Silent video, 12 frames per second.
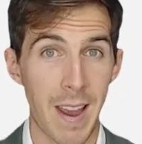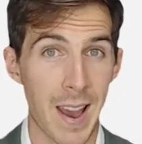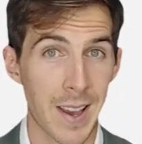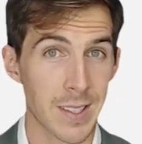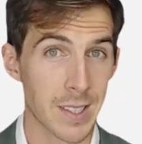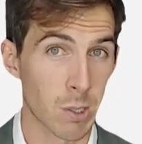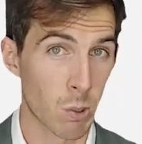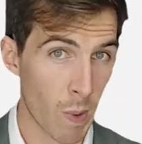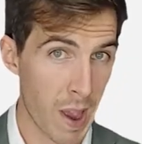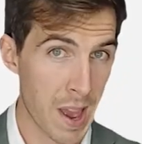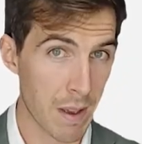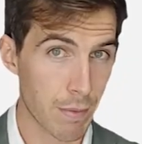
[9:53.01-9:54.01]
as a
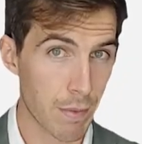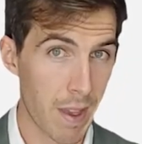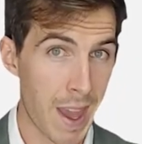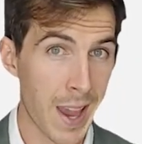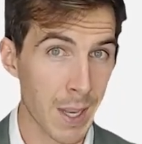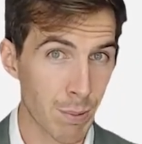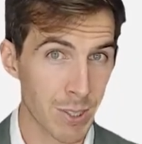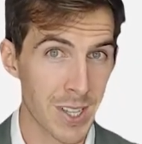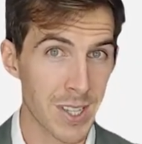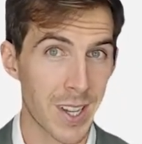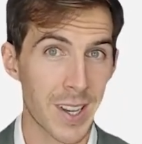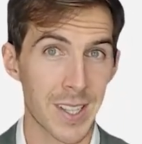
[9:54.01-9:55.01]
graph and
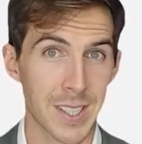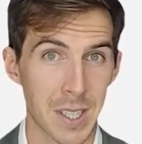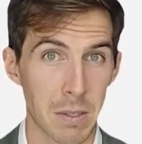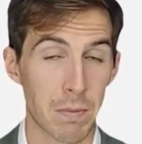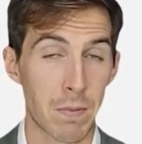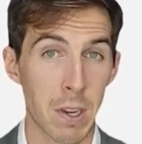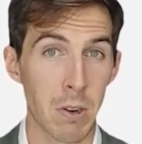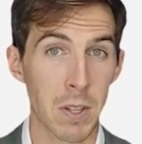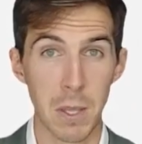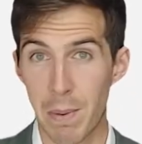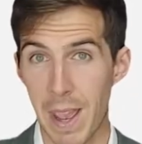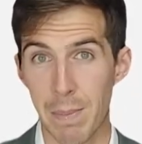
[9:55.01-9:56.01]
presenting it as a
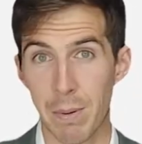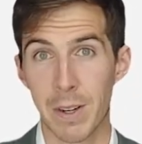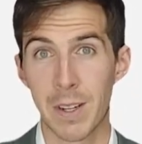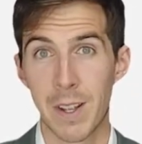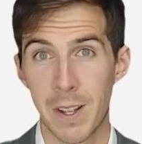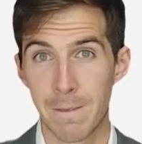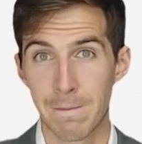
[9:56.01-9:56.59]
figure in the paper.